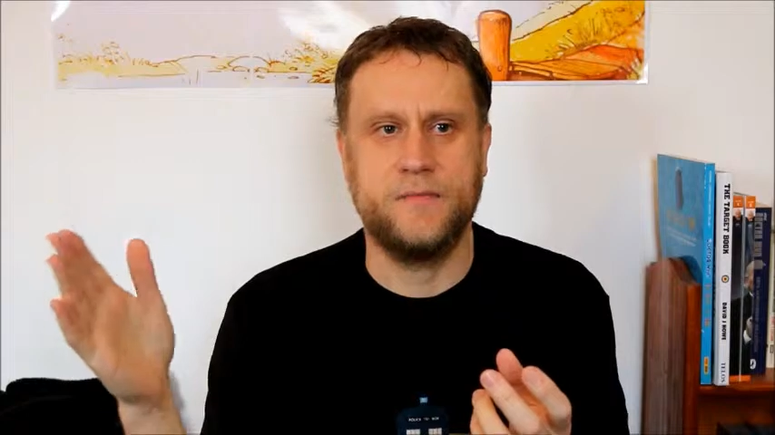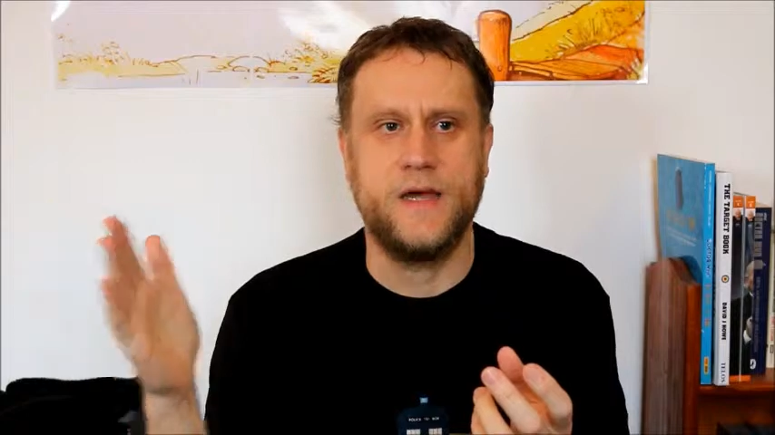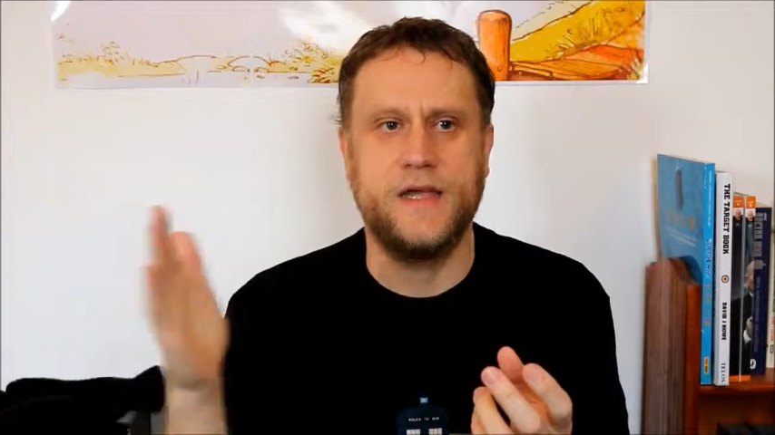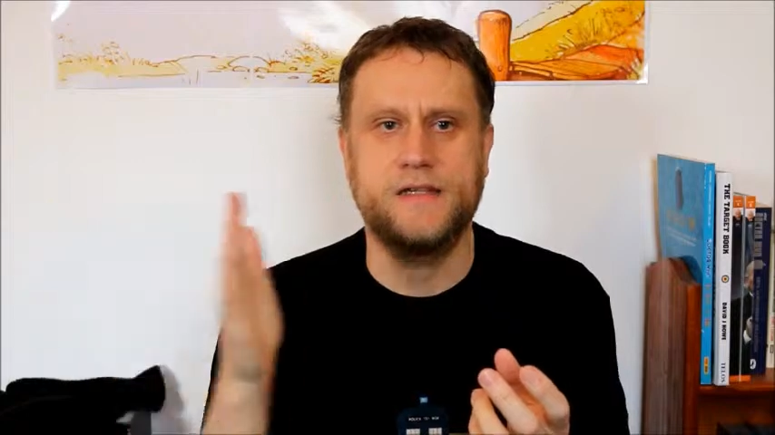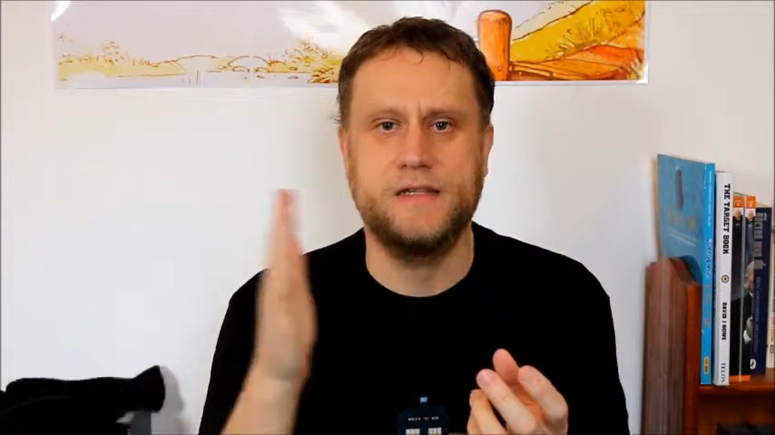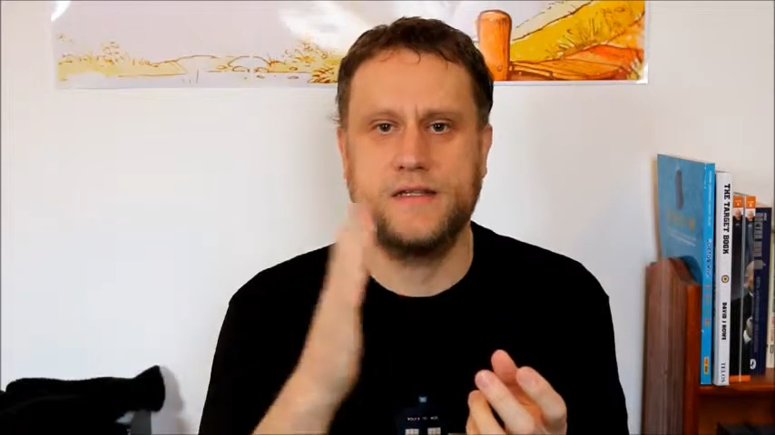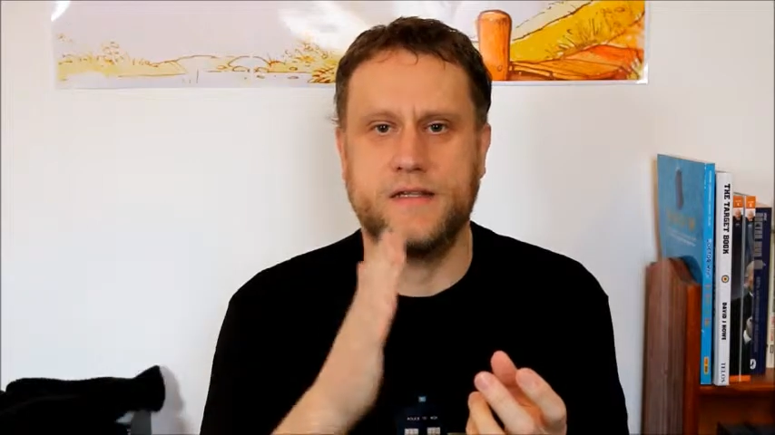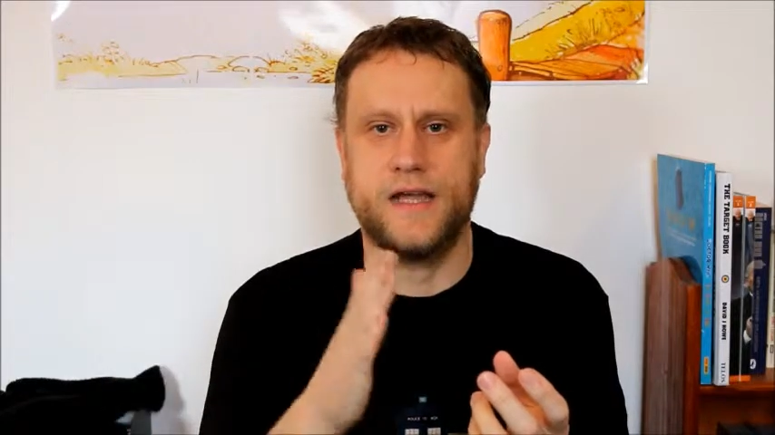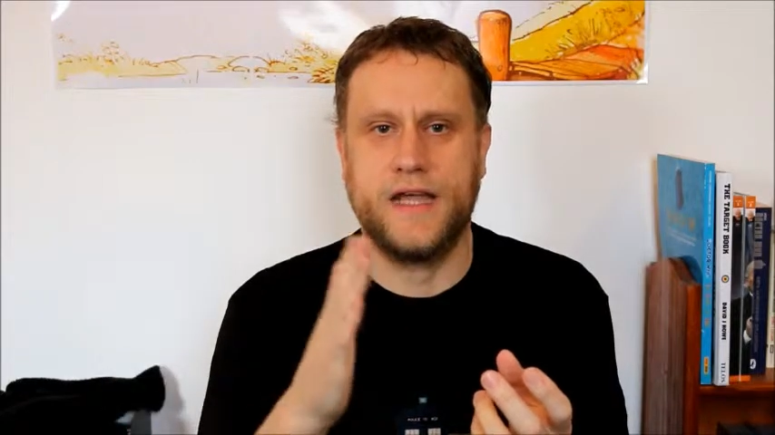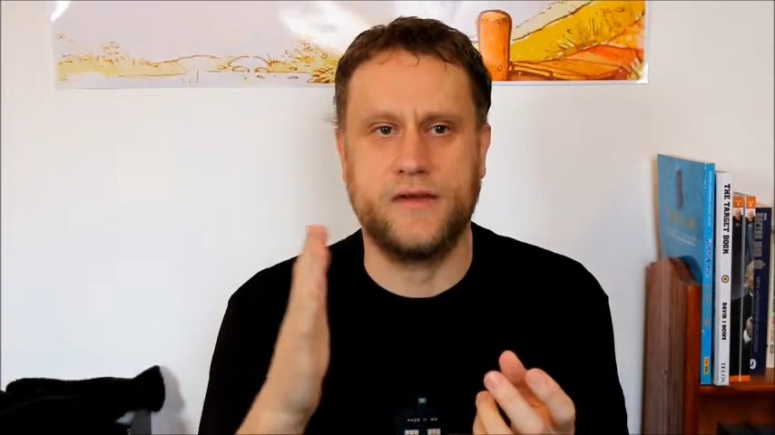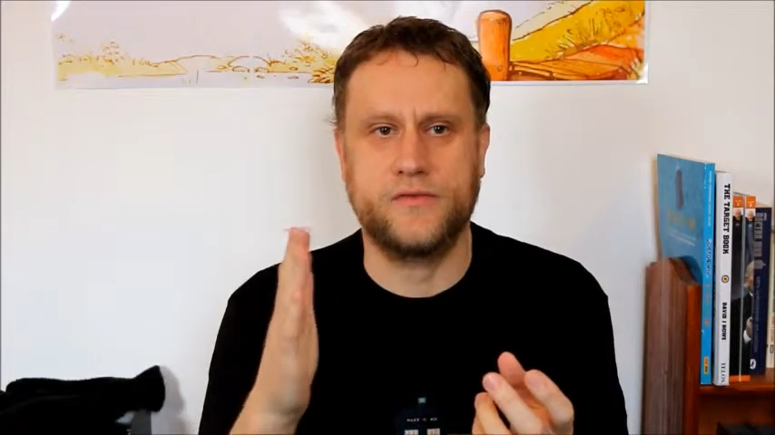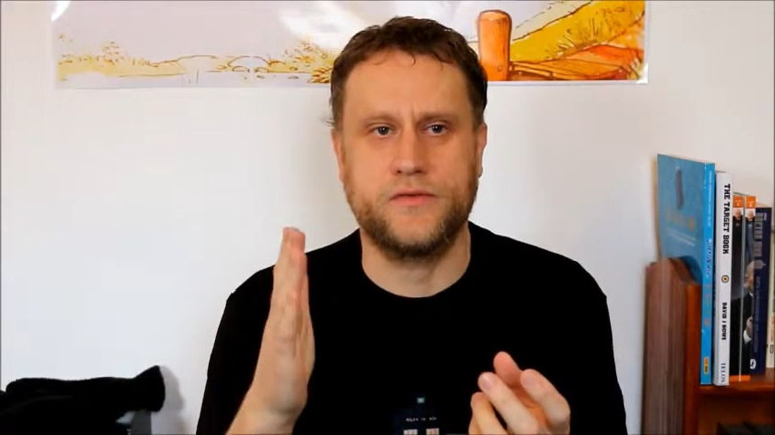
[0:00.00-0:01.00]
basis in the
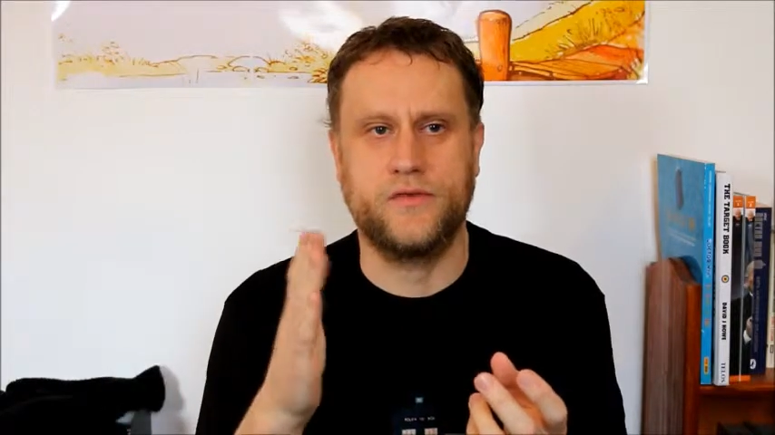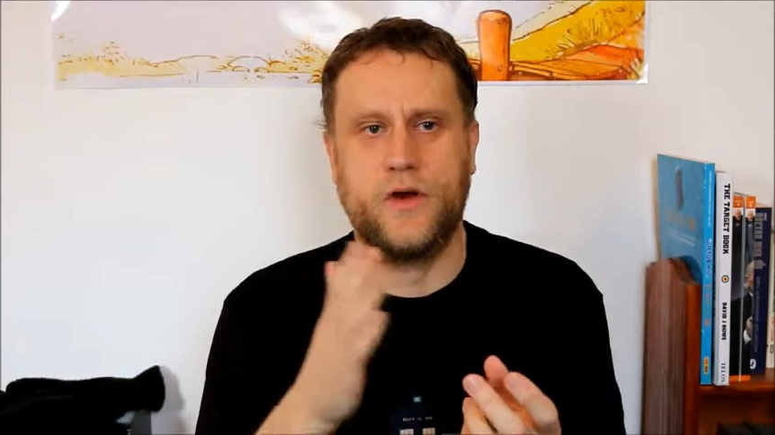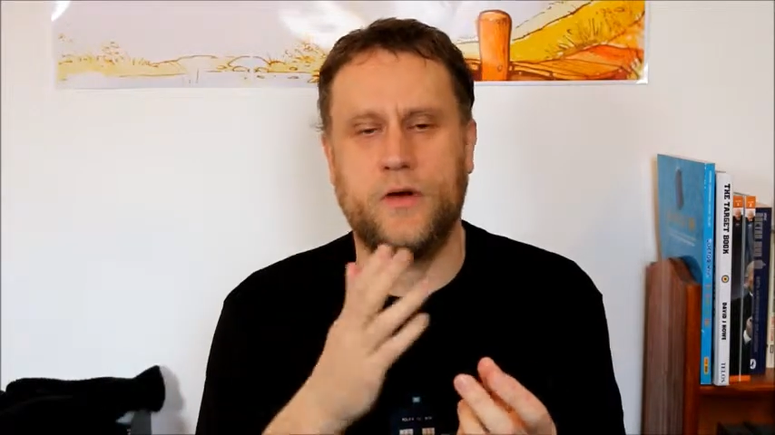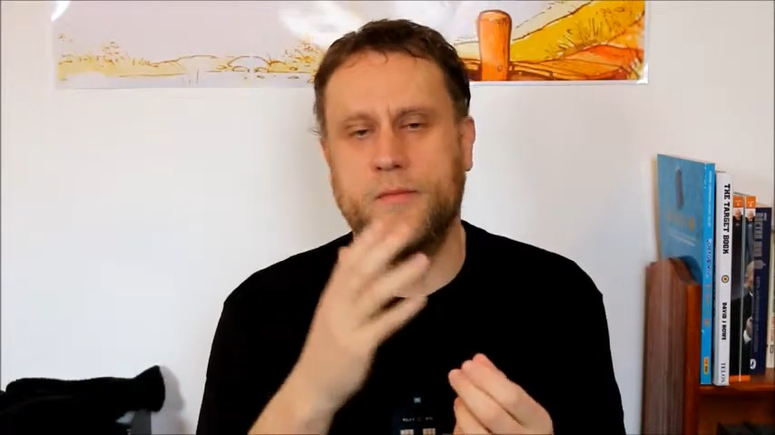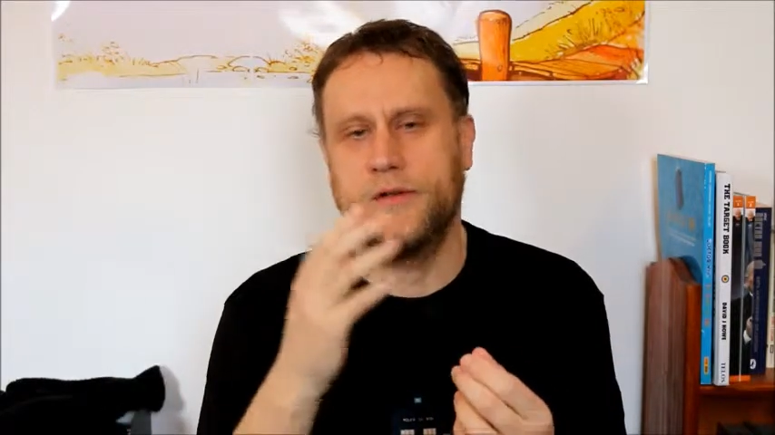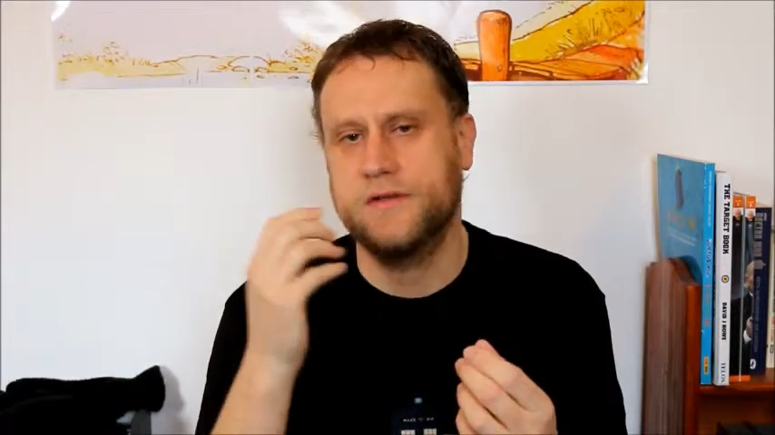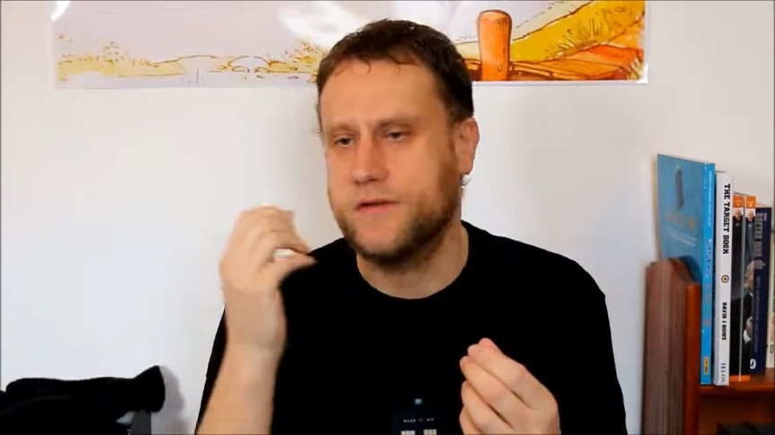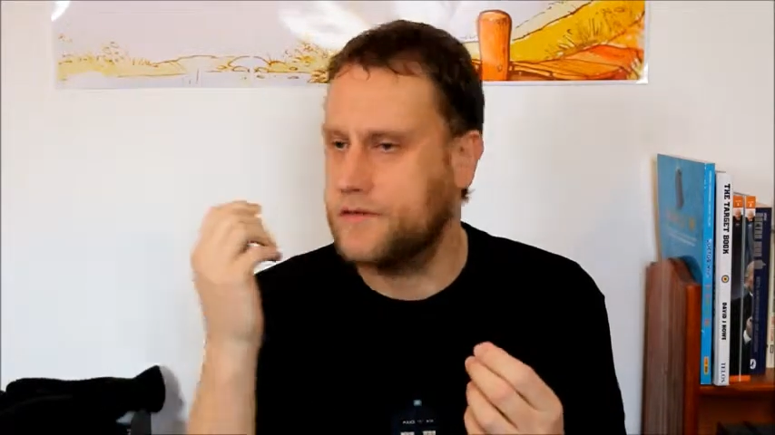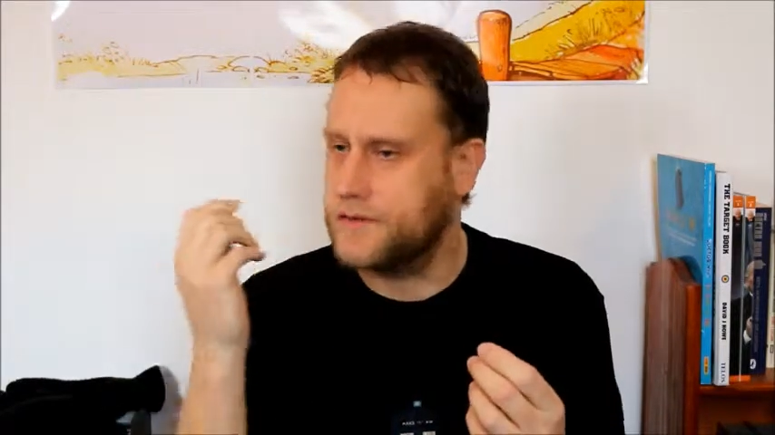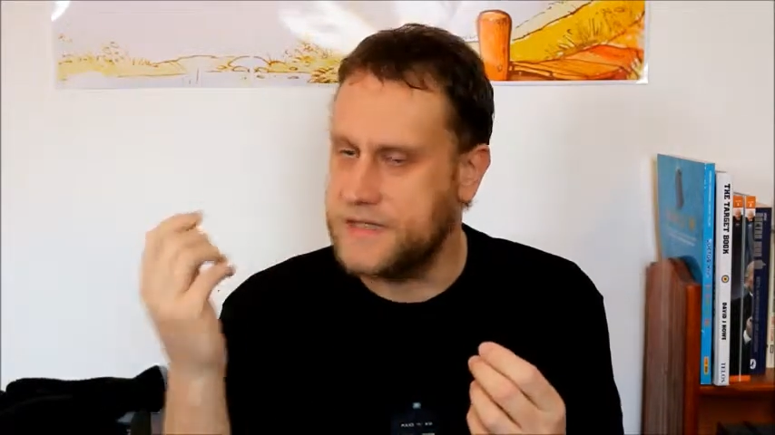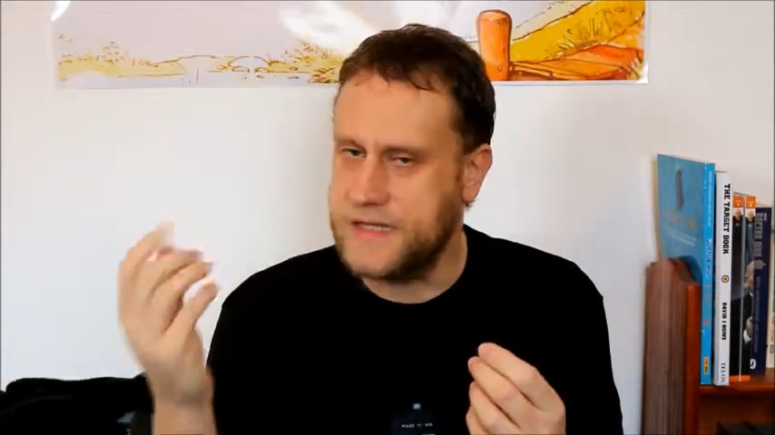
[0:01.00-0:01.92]
House of Commons and on